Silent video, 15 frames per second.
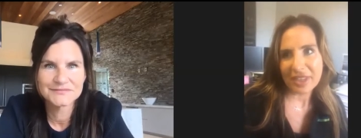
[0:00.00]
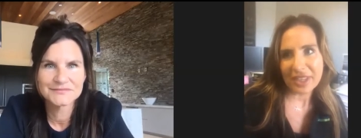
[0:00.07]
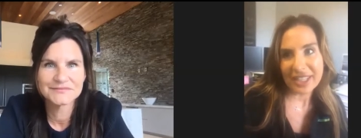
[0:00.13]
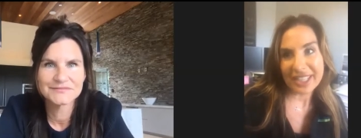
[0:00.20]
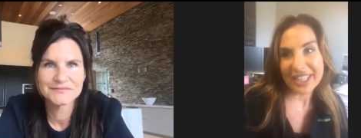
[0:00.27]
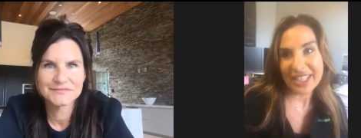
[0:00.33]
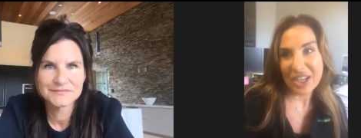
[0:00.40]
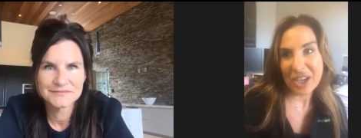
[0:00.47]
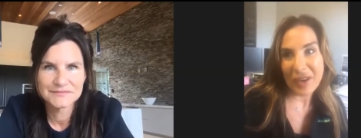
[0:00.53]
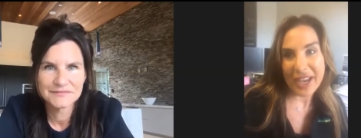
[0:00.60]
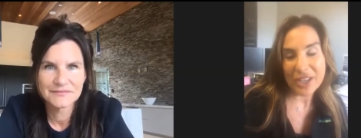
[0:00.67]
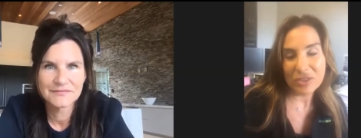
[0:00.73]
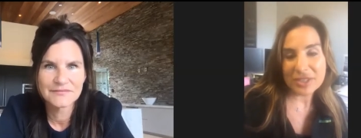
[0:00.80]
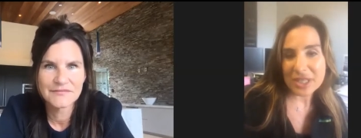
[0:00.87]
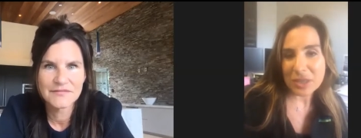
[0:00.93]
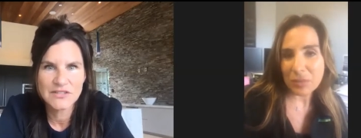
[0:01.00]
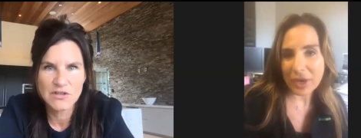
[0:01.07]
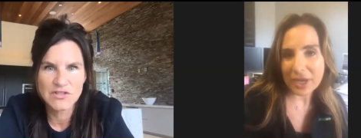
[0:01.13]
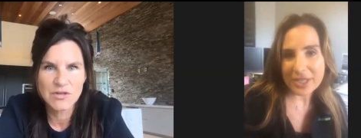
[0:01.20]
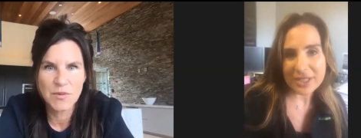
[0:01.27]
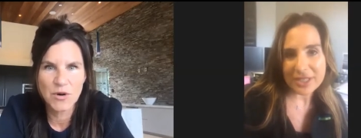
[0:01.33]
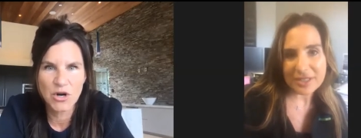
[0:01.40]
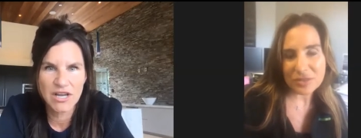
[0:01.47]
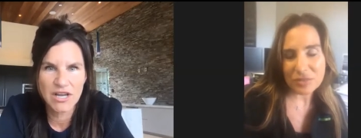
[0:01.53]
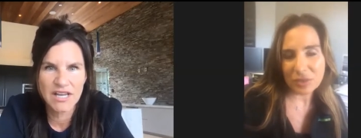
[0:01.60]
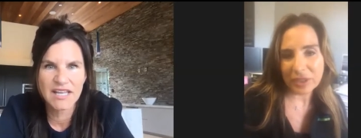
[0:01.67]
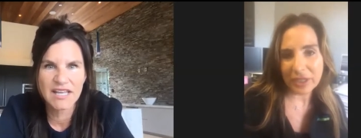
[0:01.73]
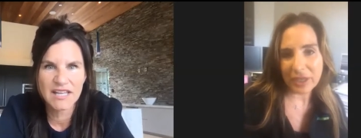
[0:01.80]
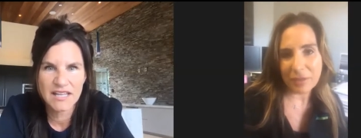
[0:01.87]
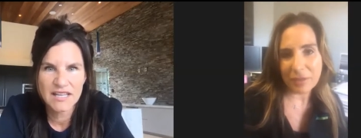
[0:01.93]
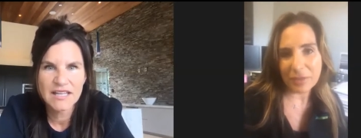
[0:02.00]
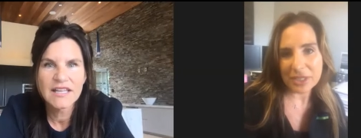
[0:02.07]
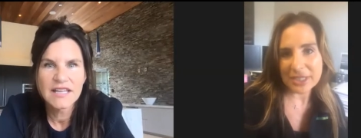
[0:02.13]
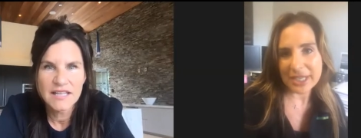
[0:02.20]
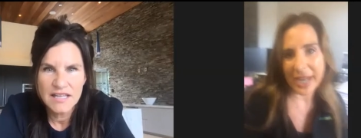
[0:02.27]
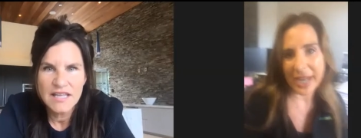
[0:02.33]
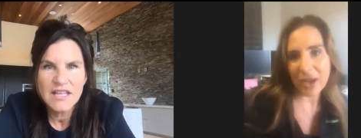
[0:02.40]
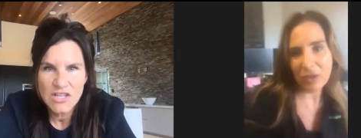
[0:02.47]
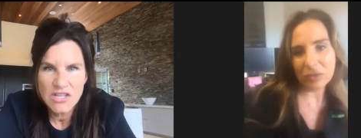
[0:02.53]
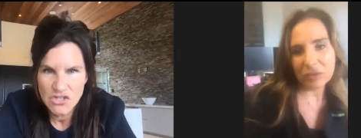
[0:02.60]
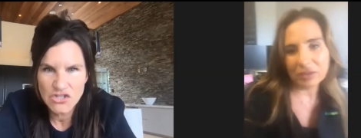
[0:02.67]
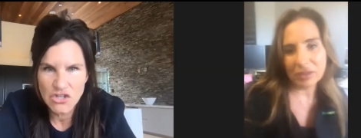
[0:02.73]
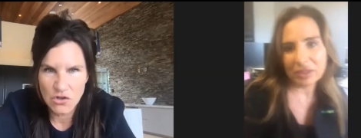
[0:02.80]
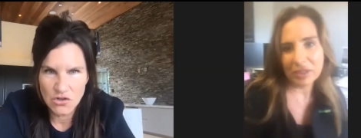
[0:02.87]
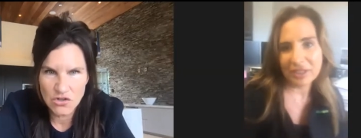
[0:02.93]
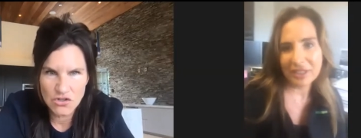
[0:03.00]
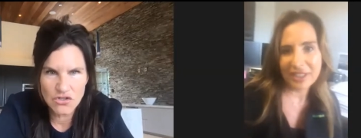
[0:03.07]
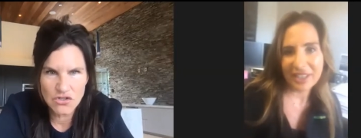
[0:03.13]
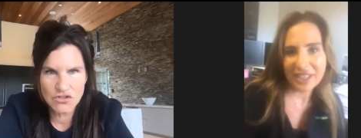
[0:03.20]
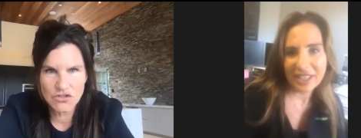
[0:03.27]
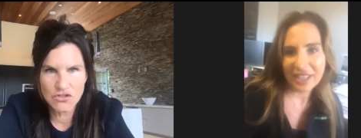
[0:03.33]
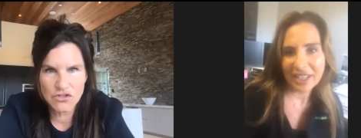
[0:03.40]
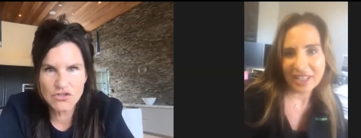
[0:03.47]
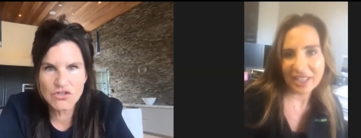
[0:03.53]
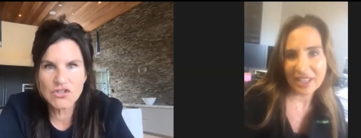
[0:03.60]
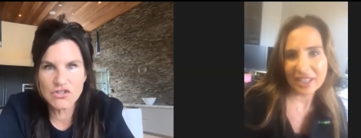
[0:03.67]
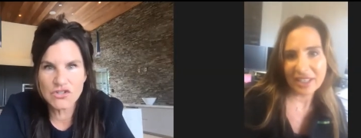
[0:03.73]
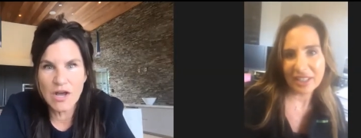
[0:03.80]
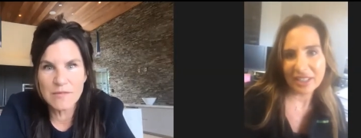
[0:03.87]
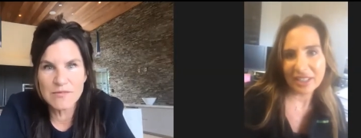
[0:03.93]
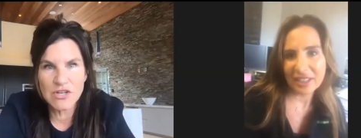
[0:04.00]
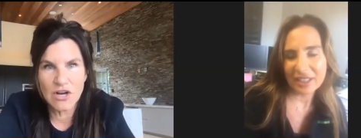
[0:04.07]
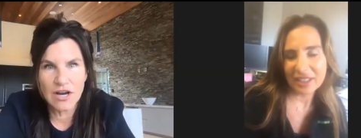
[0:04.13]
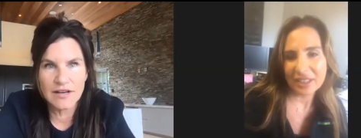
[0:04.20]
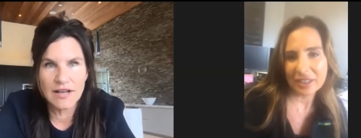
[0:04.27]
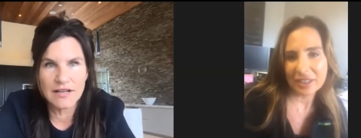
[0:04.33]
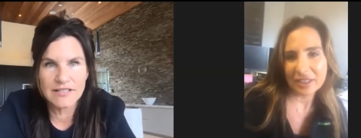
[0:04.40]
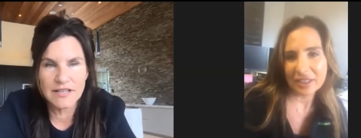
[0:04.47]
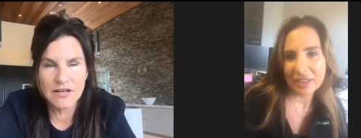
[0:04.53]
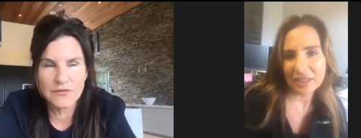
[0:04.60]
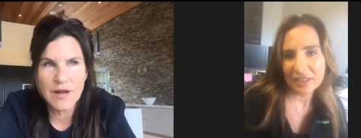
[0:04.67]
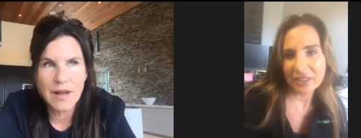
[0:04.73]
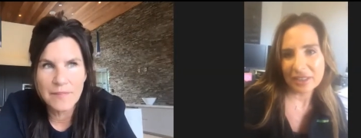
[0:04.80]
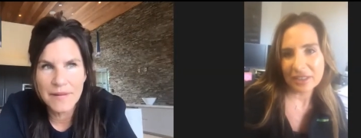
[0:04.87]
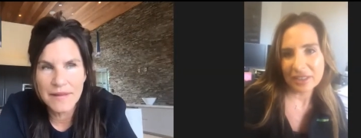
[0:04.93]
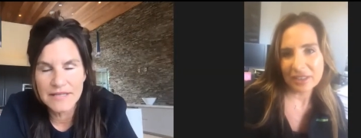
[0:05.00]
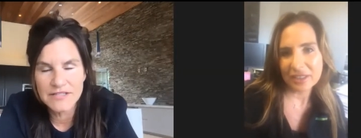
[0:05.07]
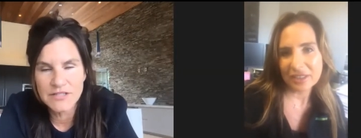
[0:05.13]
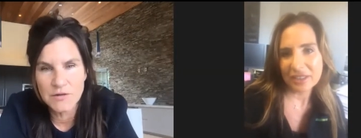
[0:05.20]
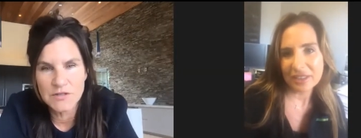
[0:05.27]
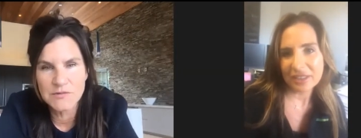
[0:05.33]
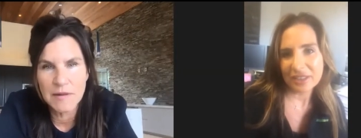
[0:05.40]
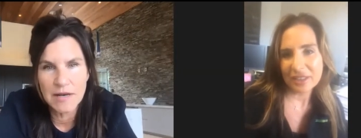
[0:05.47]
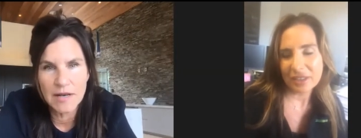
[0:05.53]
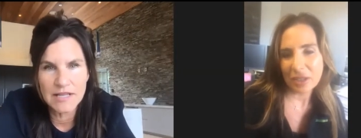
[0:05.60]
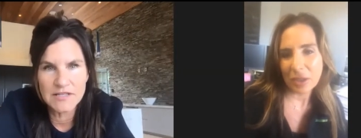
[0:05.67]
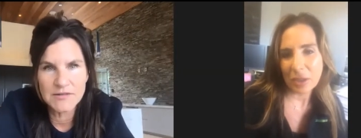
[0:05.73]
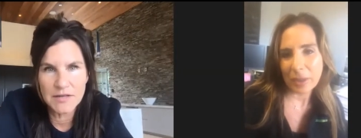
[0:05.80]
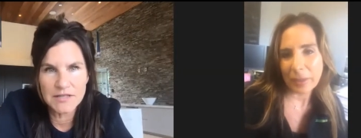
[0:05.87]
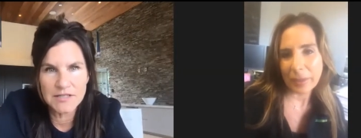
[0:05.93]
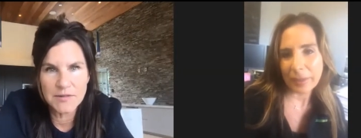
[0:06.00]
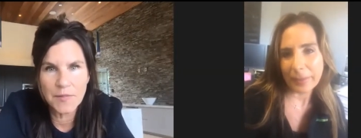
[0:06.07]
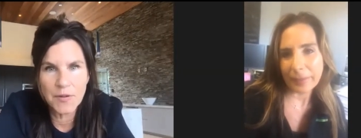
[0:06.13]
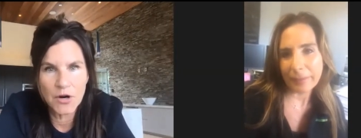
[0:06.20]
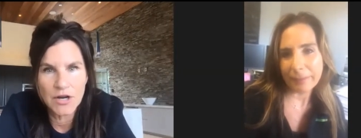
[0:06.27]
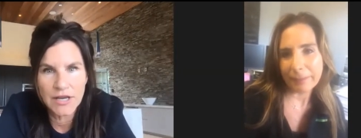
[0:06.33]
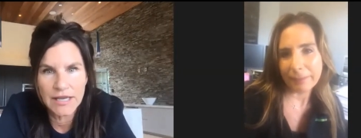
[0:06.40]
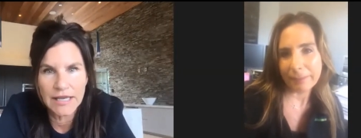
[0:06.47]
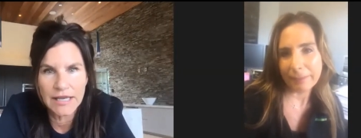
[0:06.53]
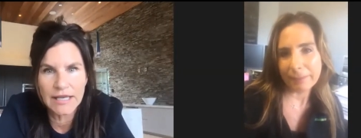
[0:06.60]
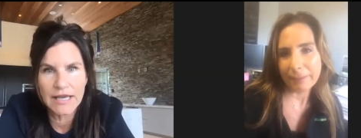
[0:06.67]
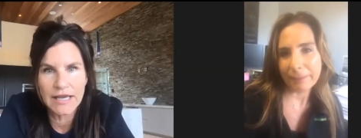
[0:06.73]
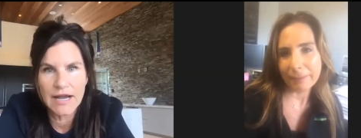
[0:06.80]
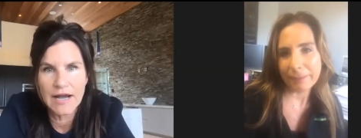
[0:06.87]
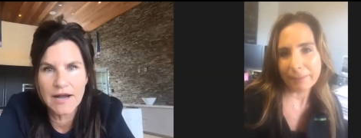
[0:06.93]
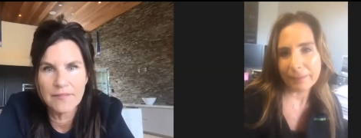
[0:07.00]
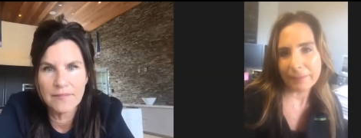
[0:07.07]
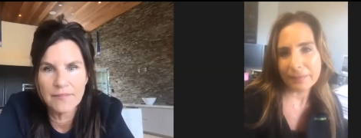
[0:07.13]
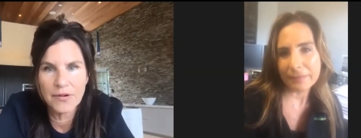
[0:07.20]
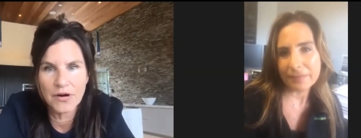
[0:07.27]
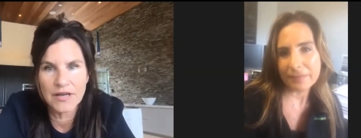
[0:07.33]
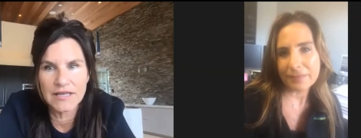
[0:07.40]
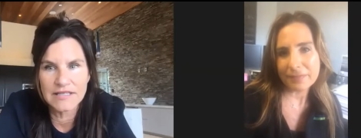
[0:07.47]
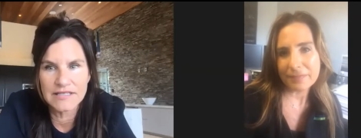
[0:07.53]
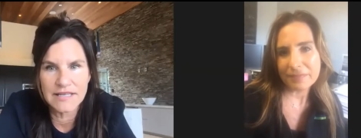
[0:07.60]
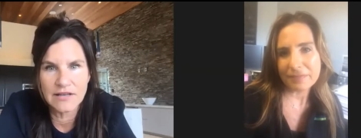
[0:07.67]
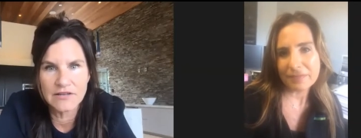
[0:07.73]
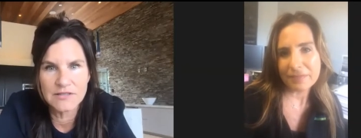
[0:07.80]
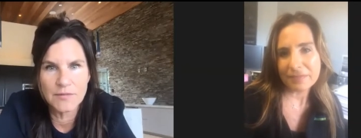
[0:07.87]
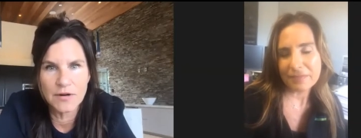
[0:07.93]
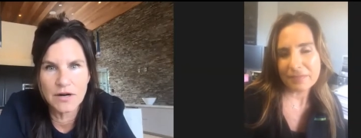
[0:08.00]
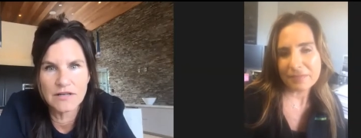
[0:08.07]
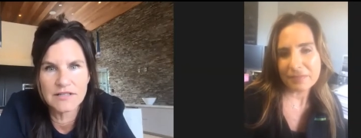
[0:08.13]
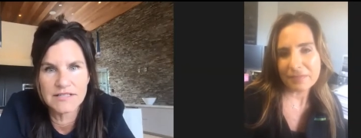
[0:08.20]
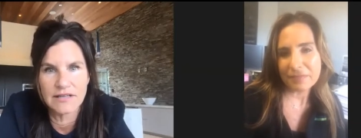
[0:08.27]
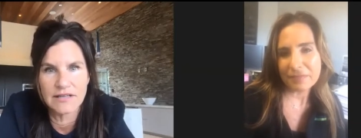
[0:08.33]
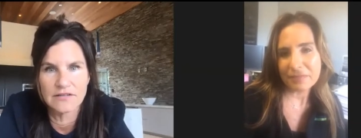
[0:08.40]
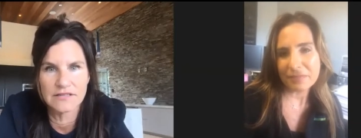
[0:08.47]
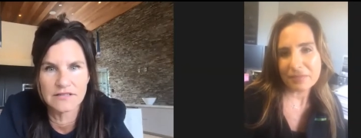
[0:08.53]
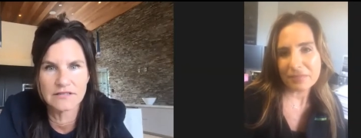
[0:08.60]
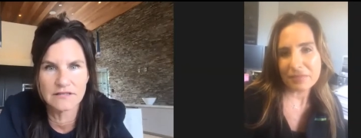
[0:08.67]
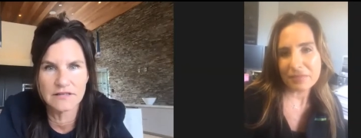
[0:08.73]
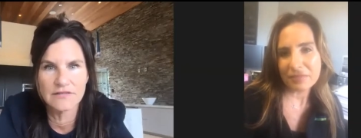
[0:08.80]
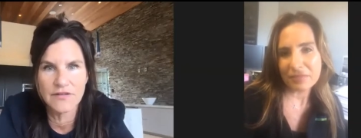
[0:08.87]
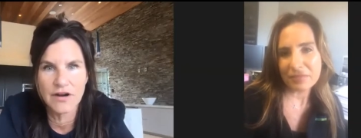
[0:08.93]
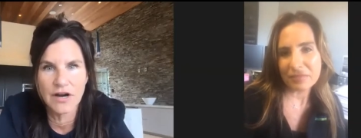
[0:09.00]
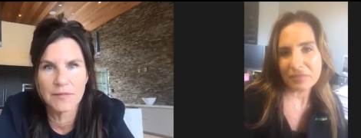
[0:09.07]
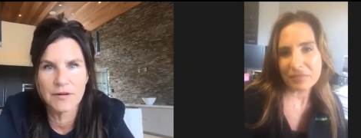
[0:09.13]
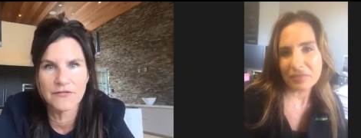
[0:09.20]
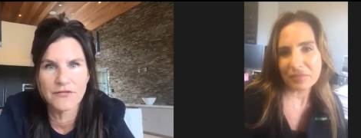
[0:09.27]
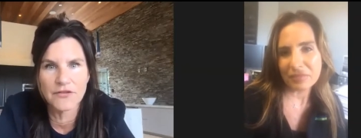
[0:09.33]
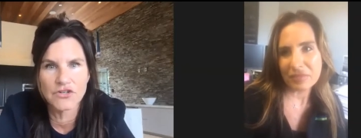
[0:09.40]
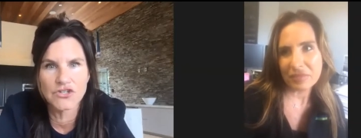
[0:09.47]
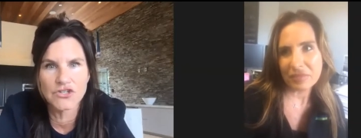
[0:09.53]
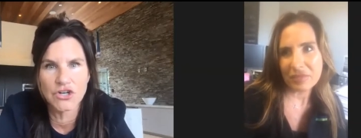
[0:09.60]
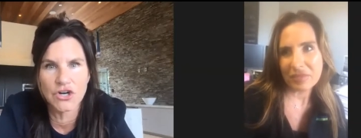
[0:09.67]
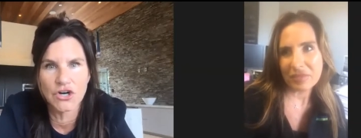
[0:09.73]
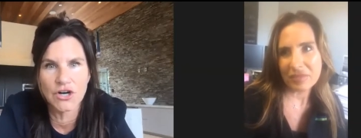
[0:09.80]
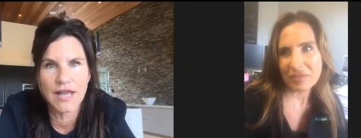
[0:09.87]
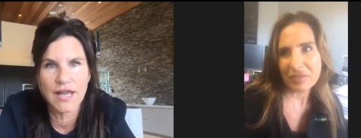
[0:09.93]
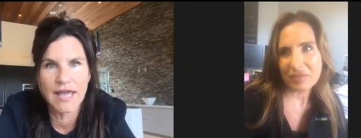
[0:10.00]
Speaker 1: you know, I don't see prices down. I'm sorry,
Speaker 2: not to interrupt, but so it's been it's it's a perky um, perky sales mar- sales environment for sure. And